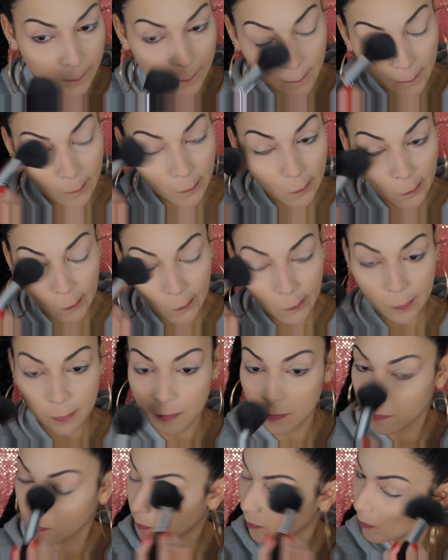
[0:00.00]
to use it, to
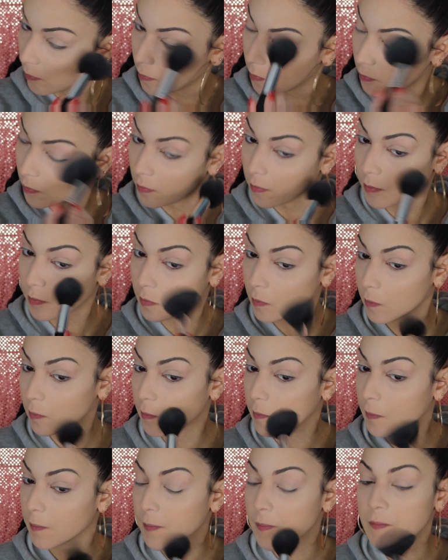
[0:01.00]
wipe away the
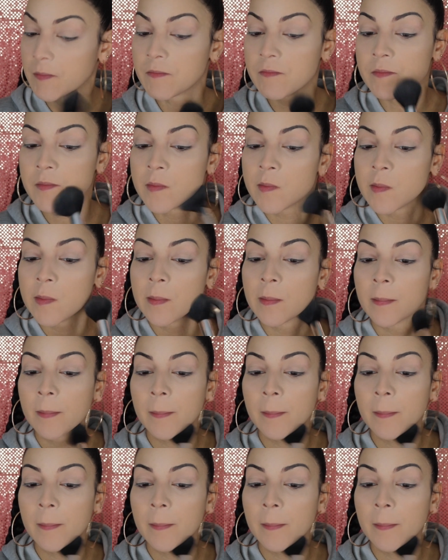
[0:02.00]
excess powder.